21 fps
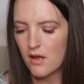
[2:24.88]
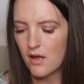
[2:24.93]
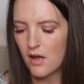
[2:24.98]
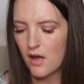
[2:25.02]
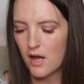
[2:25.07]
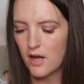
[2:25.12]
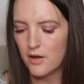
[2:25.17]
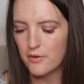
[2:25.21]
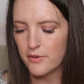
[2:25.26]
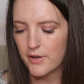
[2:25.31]

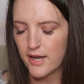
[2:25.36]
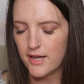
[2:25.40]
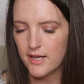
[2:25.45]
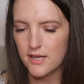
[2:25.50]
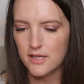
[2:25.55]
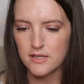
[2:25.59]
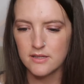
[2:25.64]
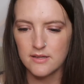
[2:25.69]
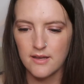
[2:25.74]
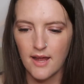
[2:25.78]
Okay,
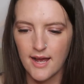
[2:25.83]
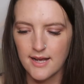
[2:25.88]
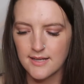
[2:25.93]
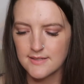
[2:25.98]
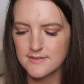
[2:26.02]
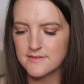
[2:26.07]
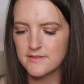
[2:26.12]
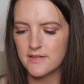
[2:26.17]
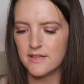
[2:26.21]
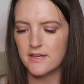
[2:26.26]

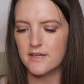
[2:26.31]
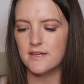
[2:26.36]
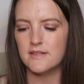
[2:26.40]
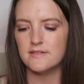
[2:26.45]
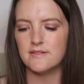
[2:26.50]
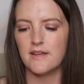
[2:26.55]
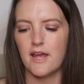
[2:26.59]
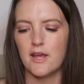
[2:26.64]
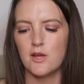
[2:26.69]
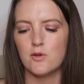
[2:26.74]
next
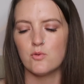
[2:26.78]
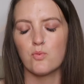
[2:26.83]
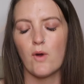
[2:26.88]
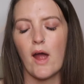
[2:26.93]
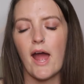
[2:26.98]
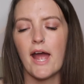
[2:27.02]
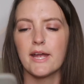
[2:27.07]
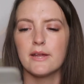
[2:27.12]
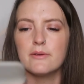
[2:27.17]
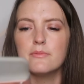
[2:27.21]
is a
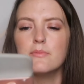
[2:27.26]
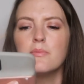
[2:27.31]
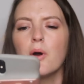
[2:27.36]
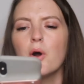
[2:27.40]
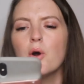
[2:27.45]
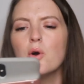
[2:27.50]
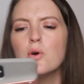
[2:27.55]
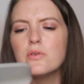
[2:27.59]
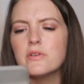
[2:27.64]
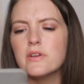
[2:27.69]
Rag and
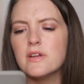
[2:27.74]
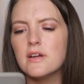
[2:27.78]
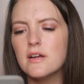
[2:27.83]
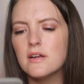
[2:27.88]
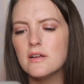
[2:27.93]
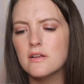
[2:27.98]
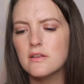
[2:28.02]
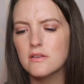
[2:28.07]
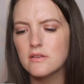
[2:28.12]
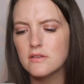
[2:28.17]
Bone,
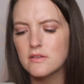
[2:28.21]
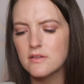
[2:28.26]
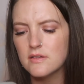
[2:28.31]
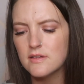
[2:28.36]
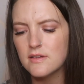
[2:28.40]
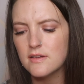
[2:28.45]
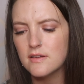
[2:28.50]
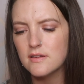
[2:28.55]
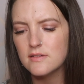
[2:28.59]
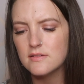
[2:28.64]

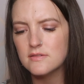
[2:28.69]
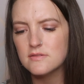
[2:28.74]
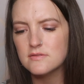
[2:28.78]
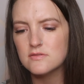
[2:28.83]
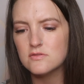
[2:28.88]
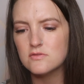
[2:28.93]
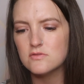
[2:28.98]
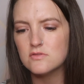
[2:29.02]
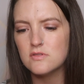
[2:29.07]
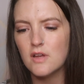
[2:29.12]

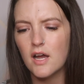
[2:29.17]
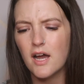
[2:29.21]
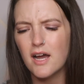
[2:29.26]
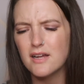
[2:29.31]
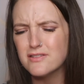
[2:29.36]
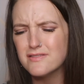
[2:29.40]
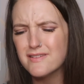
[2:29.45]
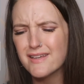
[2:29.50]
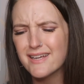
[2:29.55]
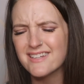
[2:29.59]

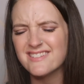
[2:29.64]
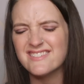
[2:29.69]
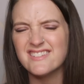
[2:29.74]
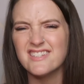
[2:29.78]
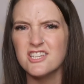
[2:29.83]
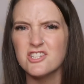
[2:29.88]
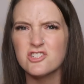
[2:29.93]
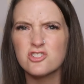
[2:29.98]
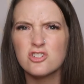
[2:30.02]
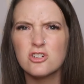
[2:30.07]
just like a
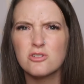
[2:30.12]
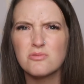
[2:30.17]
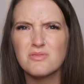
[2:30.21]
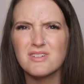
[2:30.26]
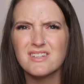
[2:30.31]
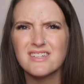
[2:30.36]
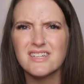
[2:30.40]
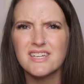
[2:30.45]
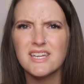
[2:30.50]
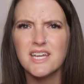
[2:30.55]
t-shirt
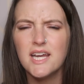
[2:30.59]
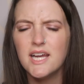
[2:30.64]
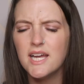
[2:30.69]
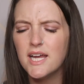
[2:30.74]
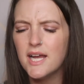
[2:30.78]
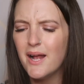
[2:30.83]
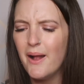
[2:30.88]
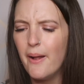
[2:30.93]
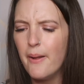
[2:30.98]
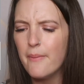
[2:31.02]
really,
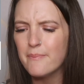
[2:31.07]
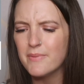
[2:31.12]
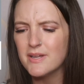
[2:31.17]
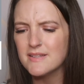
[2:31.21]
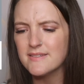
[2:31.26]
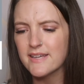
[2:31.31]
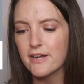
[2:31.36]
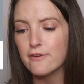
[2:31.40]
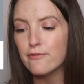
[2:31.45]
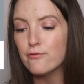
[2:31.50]
but
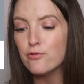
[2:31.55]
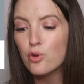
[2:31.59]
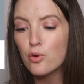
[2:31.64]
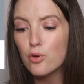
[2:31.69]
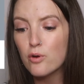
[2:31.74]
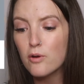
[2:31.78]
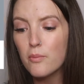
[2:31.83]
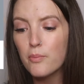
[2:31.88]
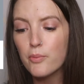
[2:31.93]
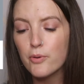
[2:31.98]
it's like a
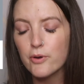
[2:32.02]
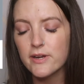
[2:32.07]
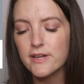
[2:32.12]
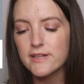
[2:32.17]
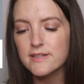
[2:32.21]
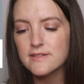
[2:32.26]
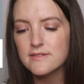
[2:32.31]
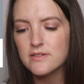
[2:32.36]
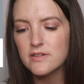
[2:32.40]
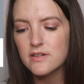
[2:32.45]
floral
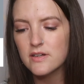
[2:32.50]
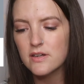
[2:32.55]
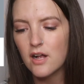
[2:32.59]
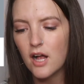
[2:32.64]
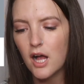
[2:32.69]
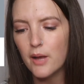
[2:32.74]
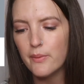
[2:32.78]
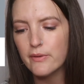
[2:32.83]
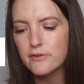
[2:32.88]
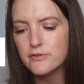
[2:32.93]
print.
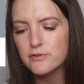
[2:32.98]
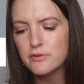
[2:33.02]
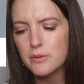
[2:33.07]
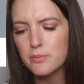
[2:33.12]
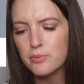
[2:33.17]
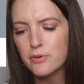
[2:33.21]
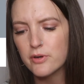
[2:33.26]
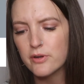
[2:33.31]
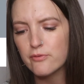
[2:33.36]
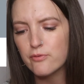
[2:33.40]
It was really
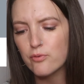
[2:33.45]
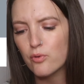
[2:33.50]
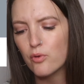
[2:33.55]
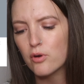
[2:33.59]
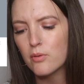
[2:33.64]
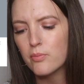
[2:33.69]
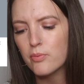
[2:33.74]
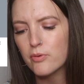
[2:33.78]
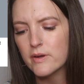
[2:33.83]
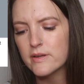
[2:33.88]
pretty
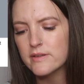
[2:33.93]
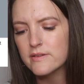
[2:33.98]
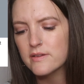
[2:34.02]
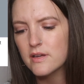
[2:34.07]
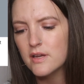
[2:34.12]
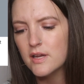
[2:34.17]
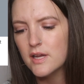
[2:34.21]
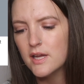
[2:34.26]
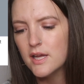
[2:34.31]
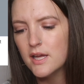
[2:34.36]
floral print,
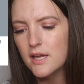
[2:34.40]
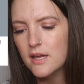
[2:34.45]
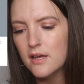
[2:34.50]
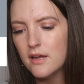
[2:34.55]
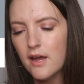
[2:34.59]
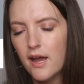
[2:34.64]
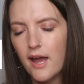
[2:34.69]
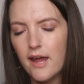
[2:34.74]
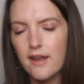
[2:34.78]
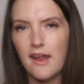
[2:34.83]

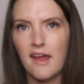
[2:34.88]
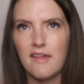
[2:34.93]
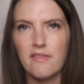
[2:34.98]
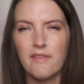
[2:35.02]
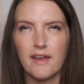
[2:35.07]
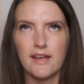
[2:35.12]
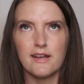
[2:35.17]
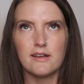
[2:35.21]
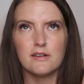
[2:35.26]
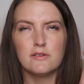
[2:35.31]
and it had
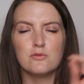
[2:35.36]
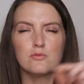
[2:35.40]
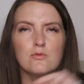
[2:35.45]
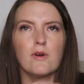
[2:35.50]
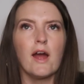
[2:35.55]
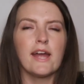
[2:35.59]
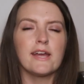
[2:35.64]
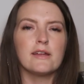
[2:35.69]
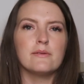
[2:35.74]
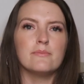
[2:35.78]
like
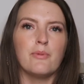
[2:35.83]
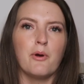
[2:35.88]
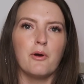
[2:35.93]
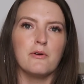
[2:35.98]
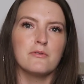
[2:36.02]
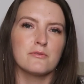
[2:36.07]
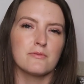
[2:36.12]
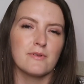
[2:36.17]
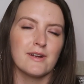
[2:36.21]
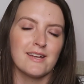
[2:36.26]
Rag and
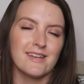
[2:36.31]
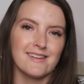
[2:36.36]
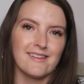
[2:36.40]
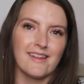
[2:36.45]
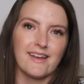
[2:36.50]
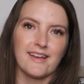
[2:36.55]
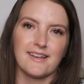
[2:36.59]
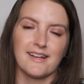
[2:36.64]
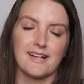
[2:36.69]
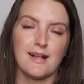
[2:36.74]
Bone written
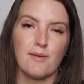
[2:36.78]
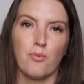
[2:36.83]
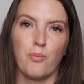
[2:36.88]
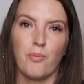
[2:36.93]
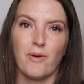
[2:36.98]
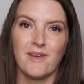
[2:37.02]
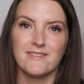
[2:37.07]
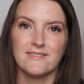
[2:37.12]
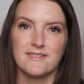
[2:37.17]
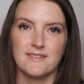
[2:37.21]
like in a couple
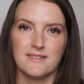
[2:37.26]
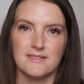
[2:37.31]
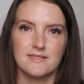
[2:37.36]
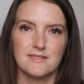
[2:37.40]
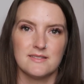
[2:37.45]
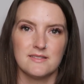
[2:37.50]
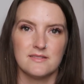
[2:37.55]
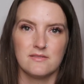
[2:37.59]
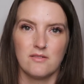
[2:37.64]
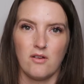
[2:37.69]
places
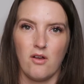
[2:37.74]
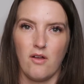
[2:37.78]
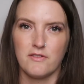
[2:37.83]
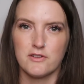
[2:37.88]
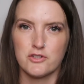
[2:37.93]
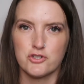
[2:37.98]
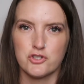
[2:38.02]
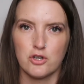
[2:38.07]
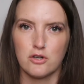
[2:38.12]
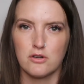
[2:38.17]
on
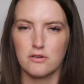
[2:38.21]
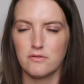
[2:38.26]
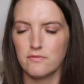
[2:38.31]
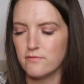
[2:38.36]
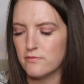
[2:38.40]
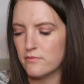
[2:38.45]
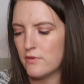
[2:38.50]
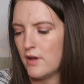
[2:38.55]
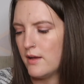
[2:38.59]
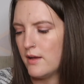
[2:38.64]
the shirt,